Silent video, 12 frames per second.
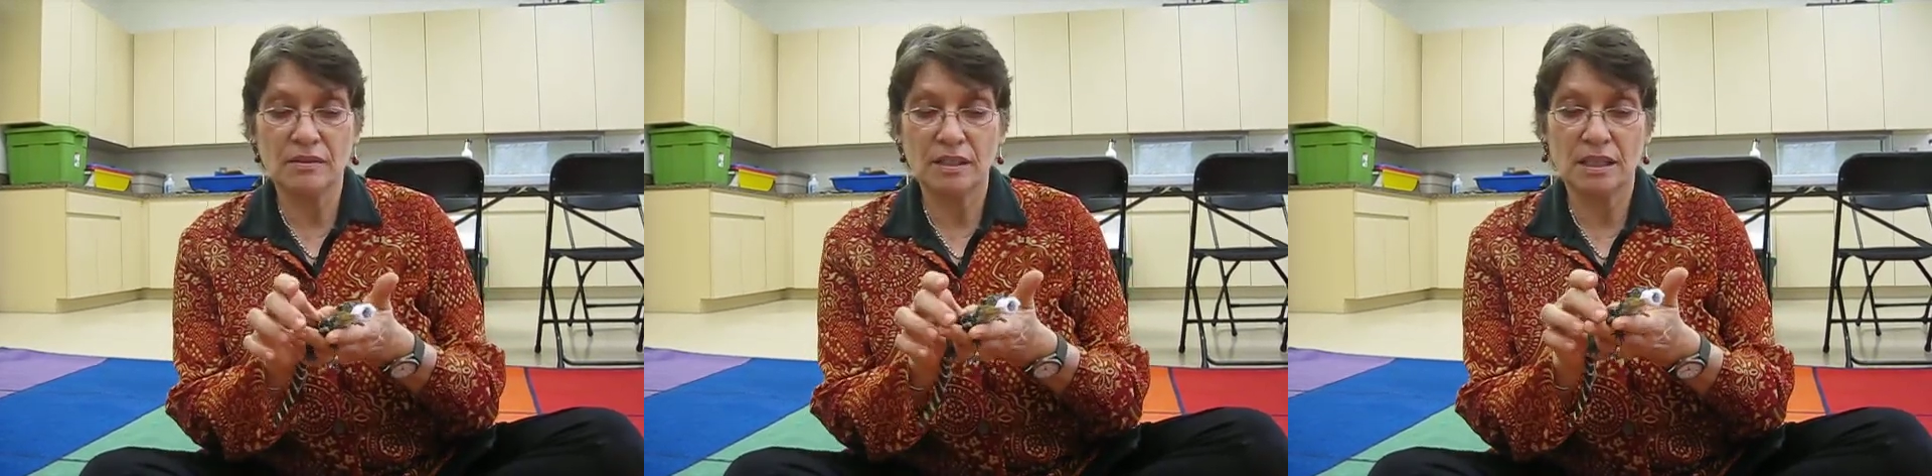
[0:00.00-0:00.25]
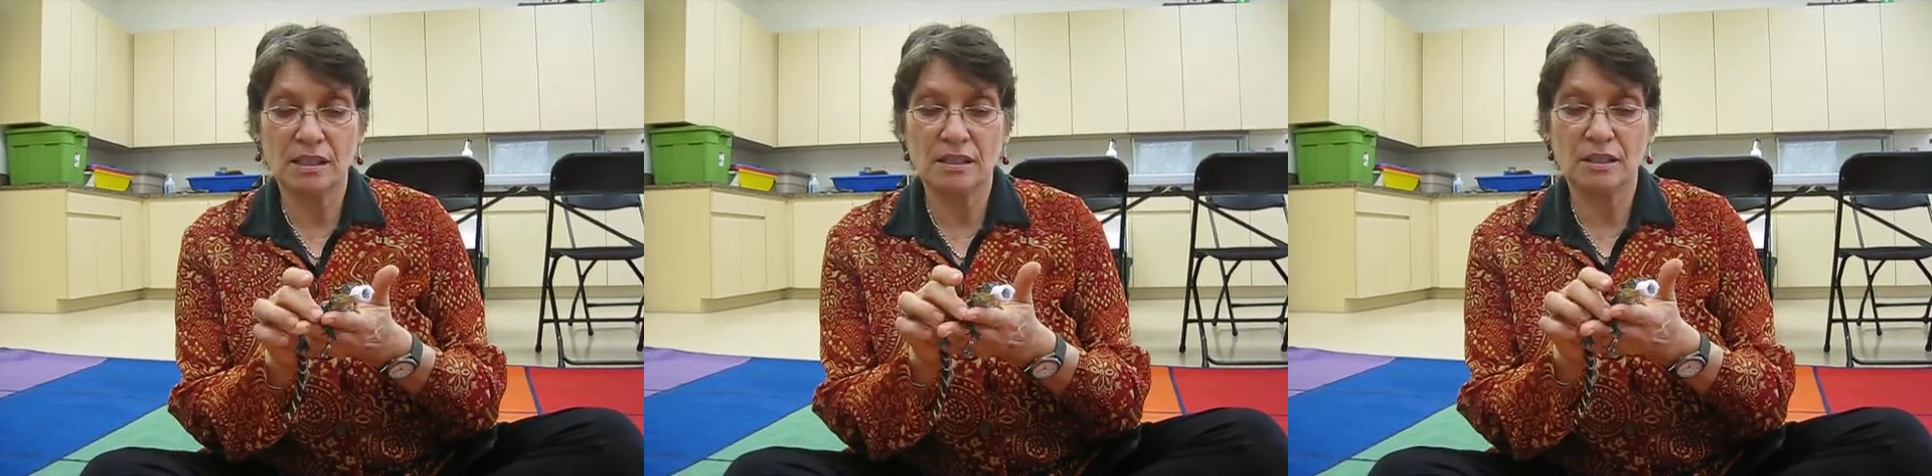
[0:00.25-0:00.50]

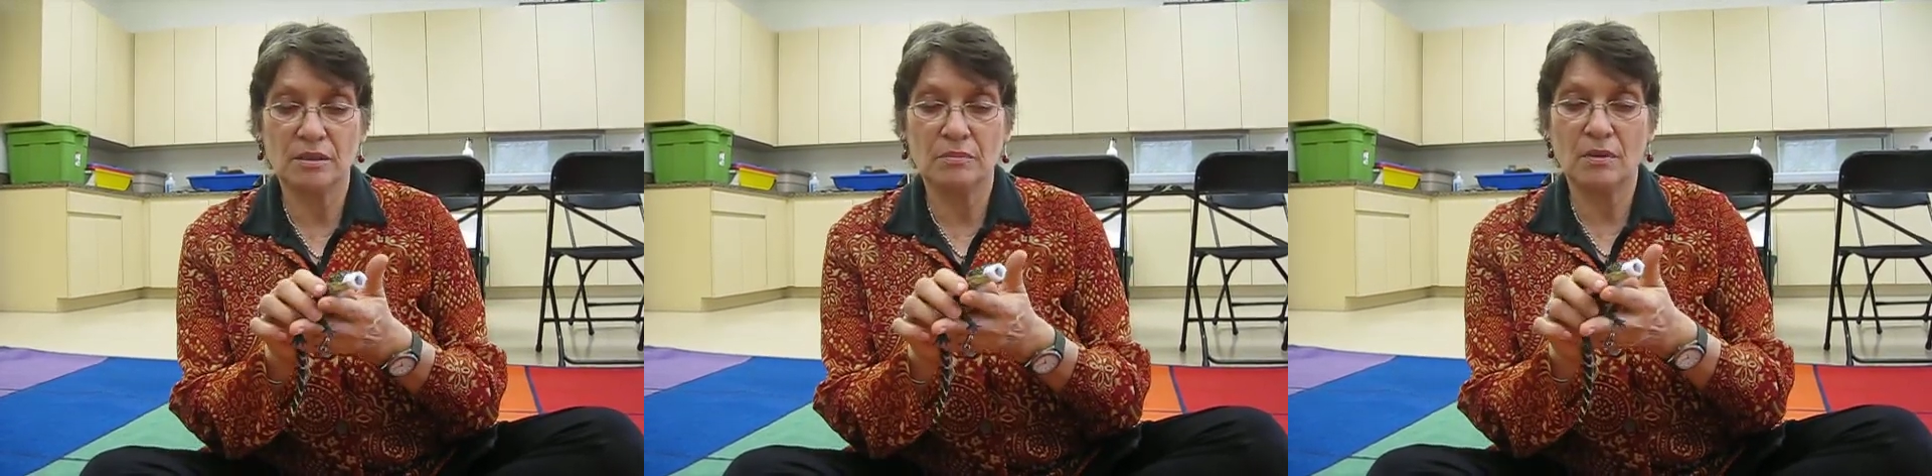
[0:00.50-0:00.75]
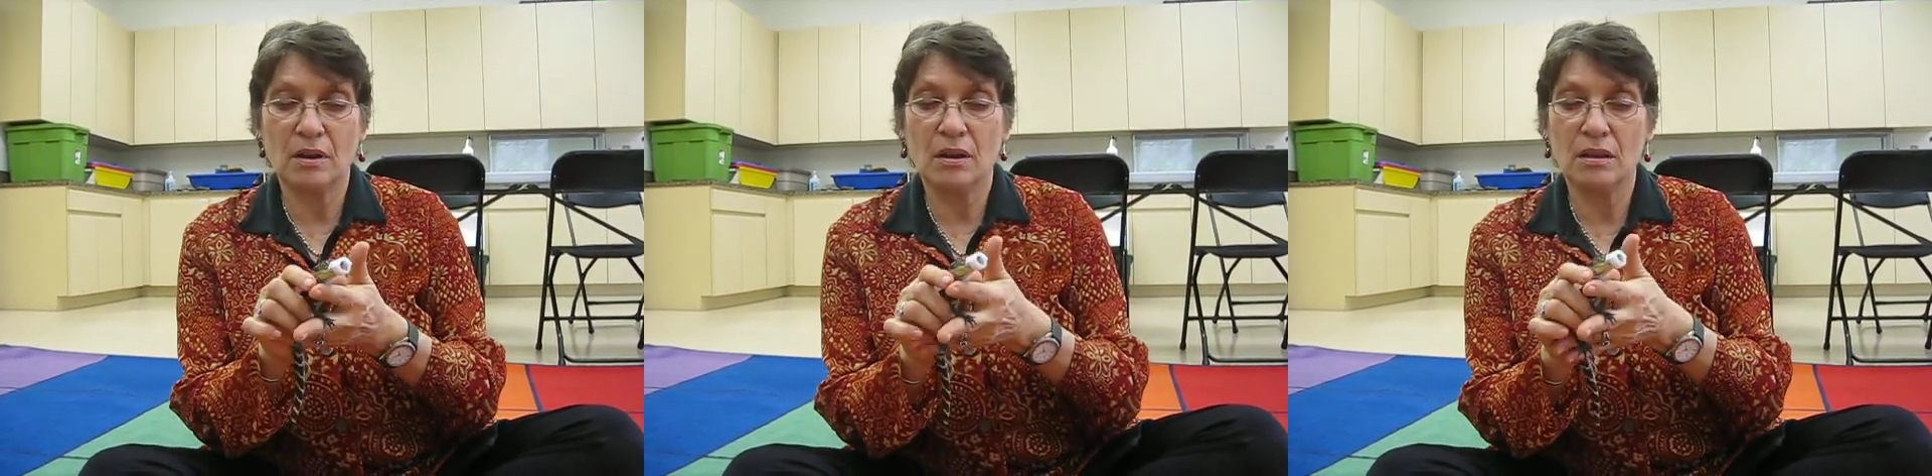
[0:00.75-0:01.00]

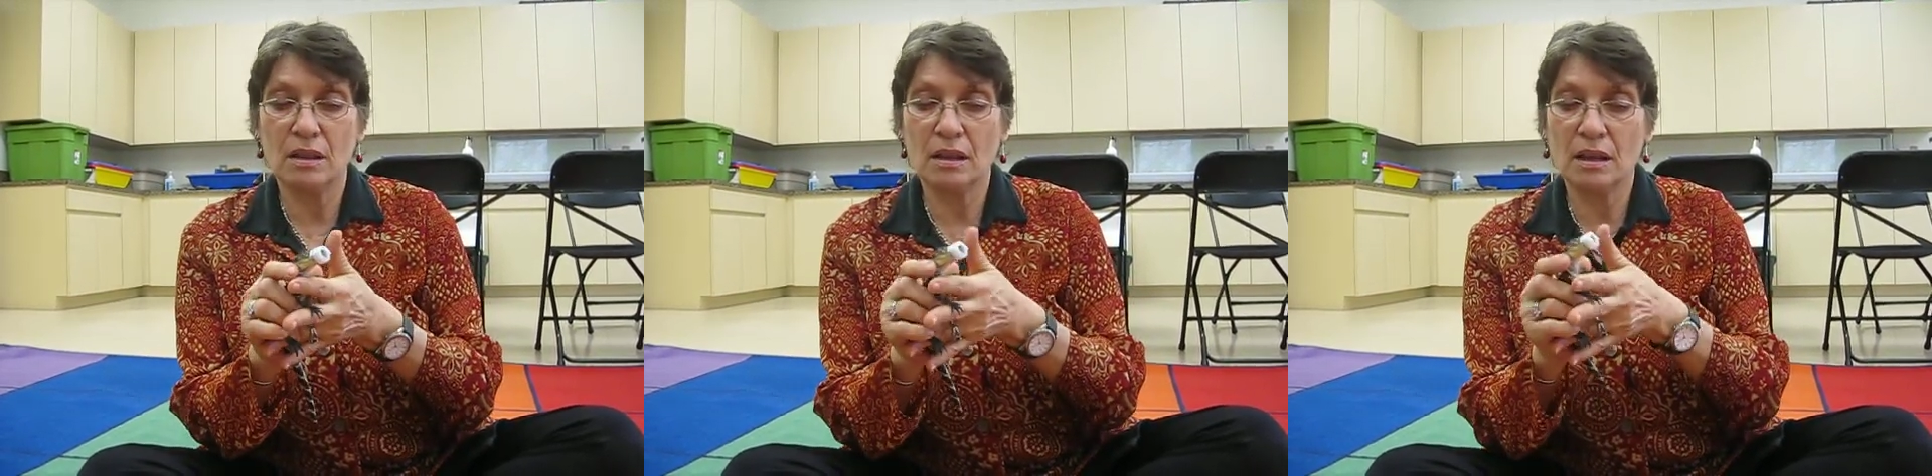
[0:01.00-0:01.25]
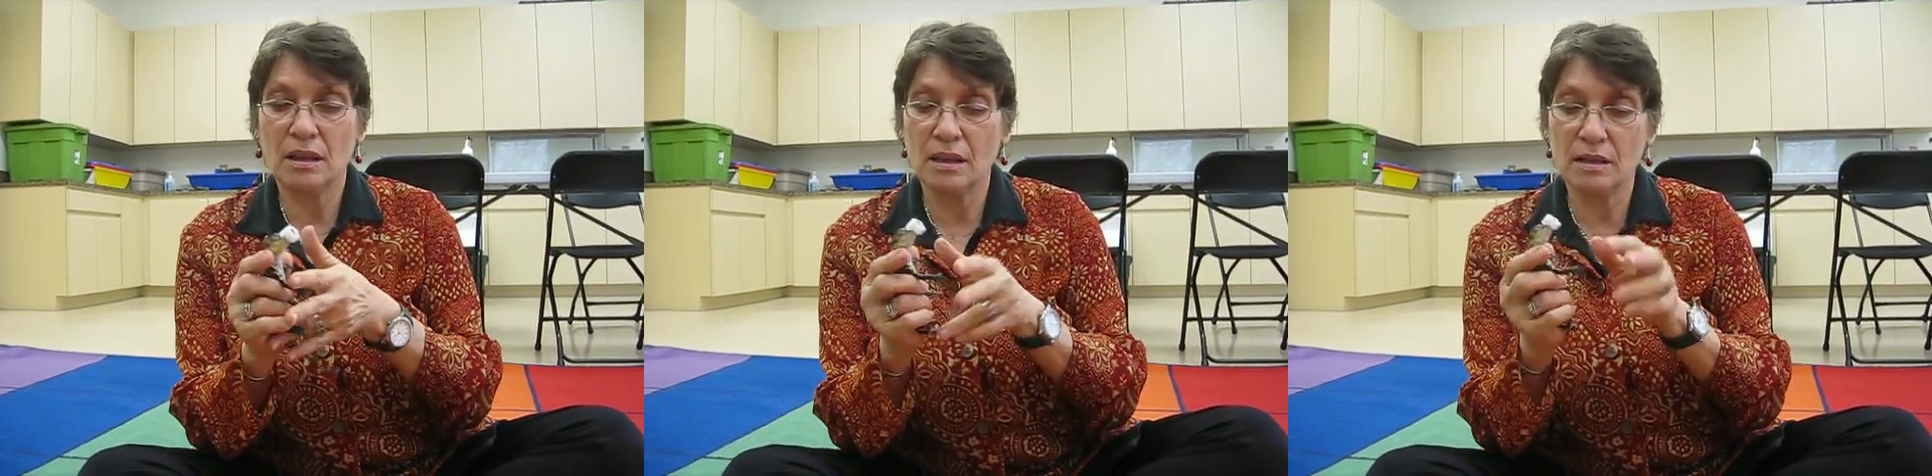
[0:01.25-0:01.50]
system
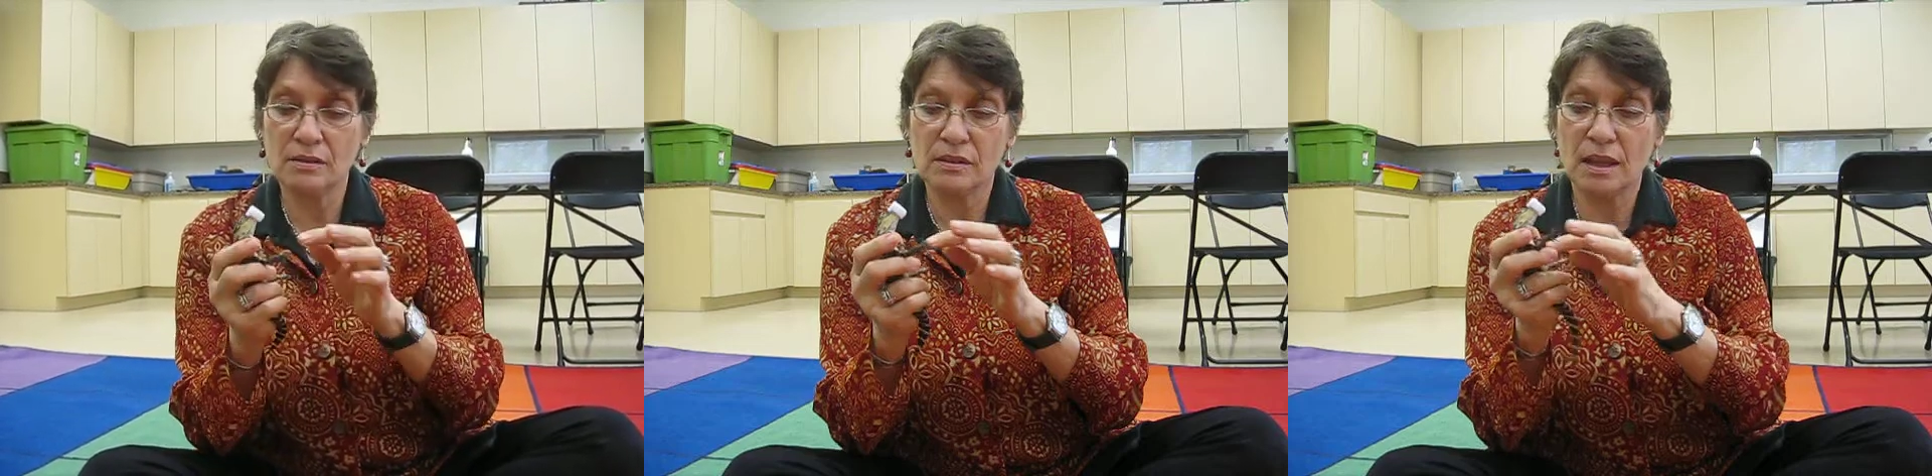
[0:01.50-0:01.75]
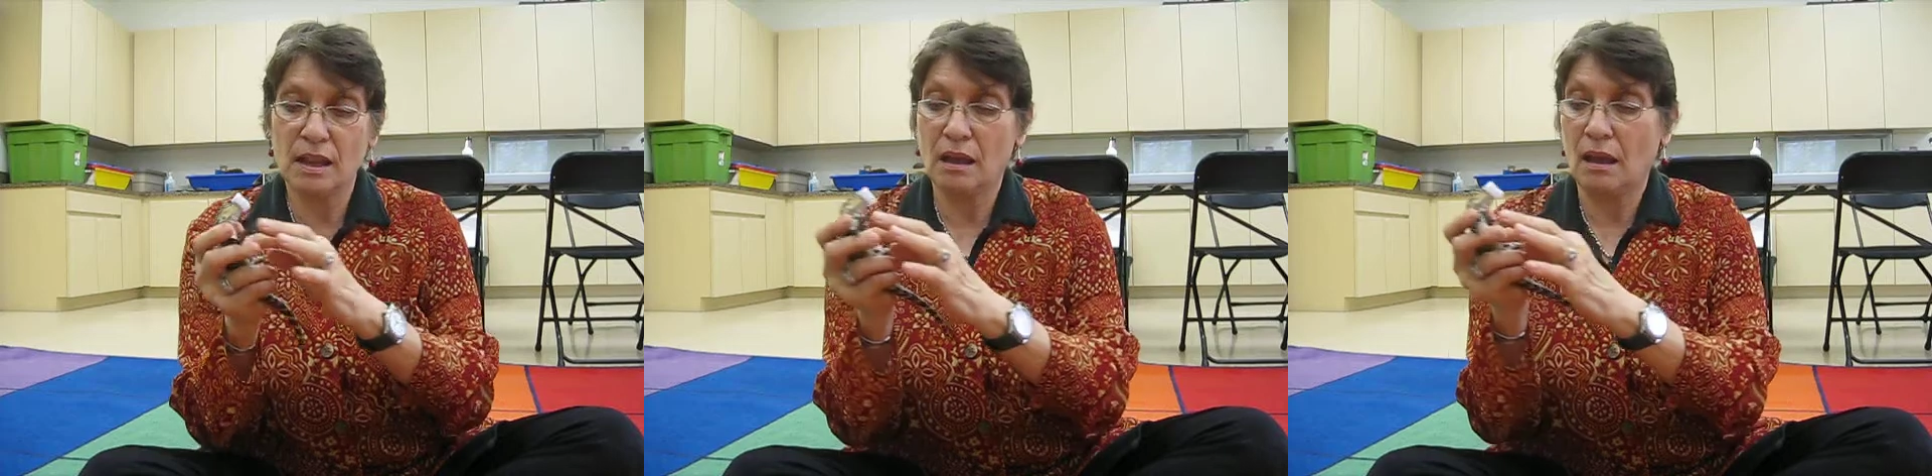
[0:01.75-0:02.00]
is
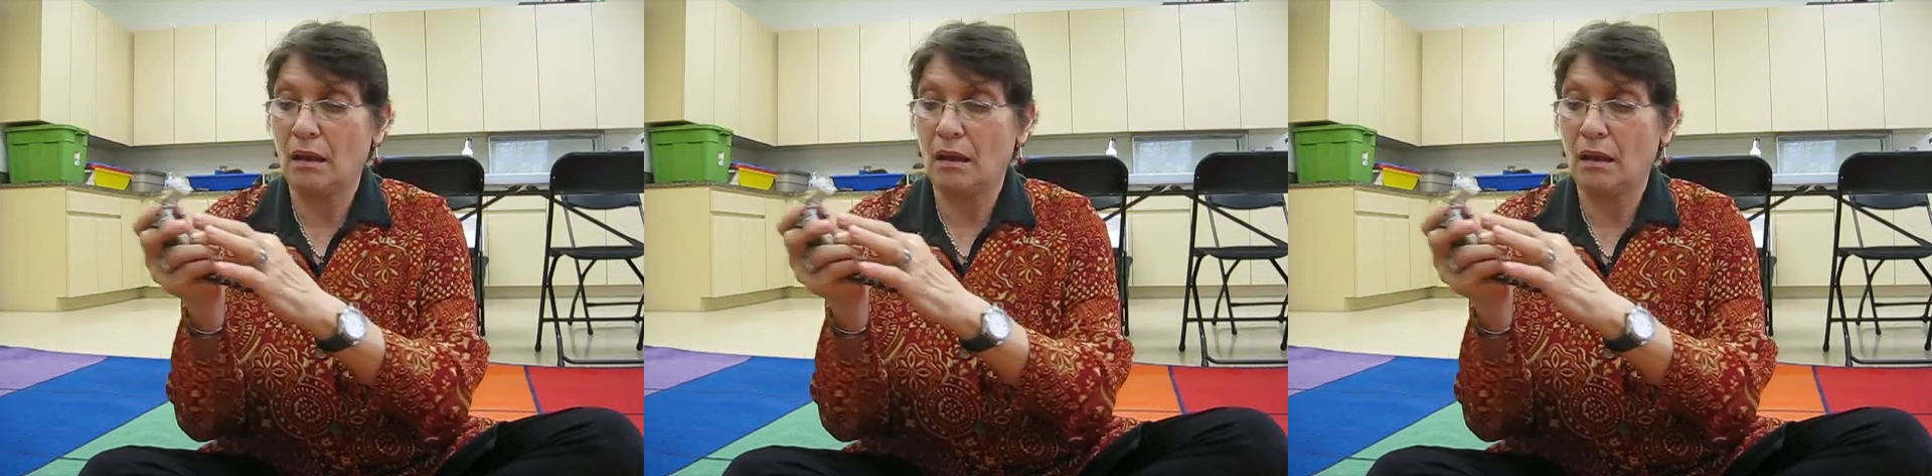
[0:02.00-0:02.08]
like